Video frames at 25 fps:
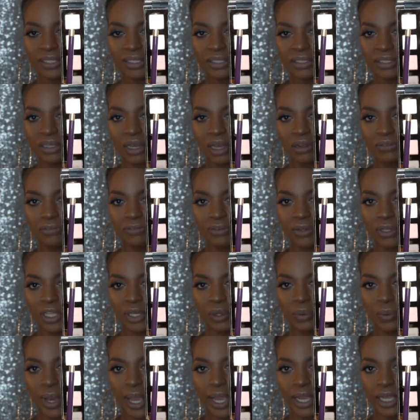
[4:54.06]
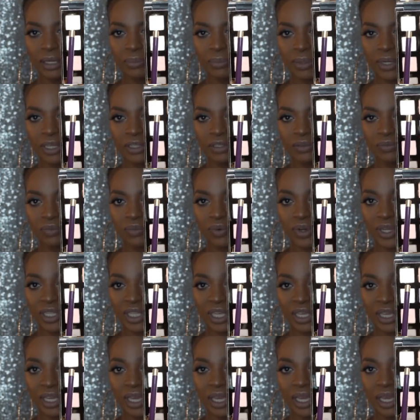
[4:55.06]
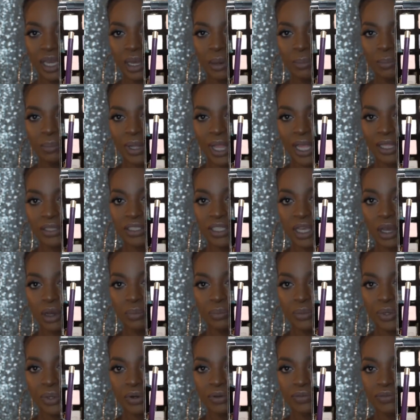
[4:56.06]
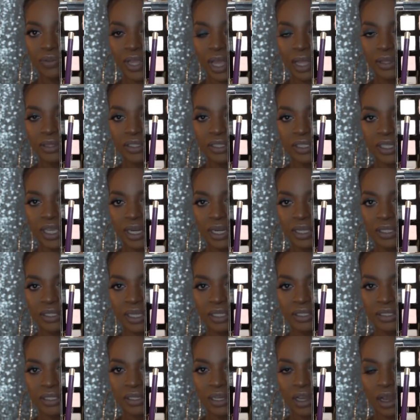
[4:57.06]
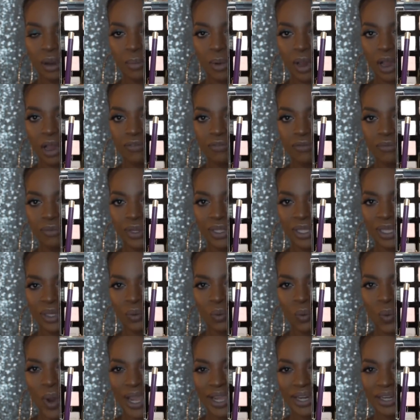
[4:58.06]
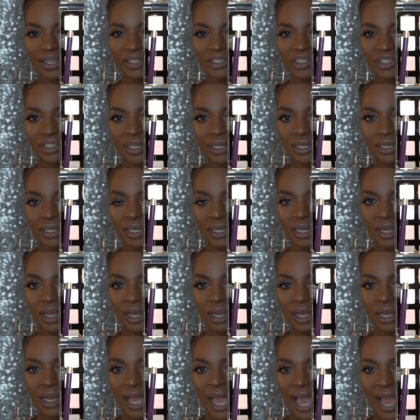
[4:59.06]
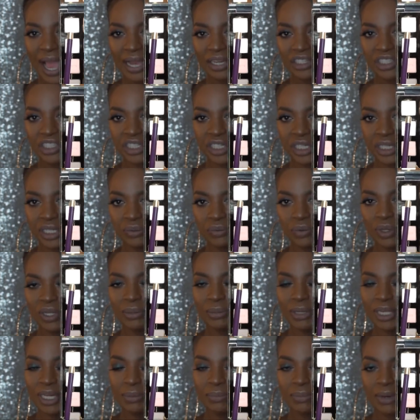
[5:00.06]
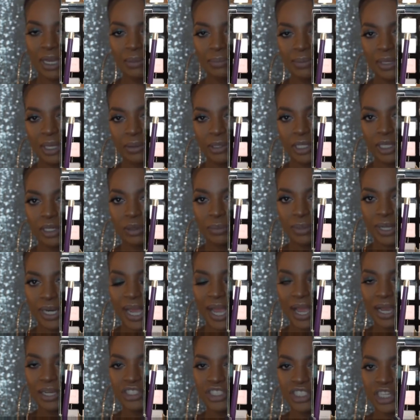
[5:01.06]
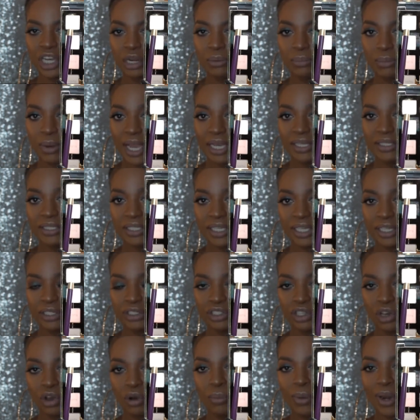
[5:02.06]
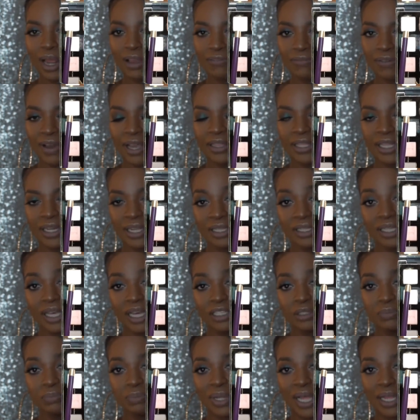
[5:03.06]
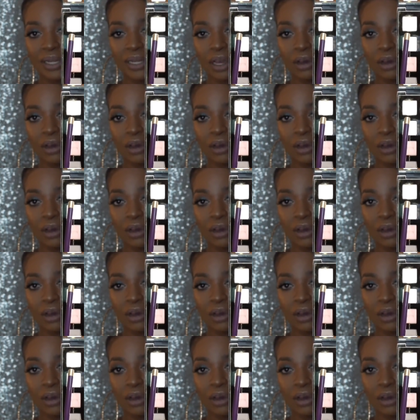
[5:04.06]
It's not fully white, but it really blends out beautifully on the skin. It doesn't come off really whitish and ashy. Well, I mean, it might be a little bit ashy on my skin tone, but I find that it does blend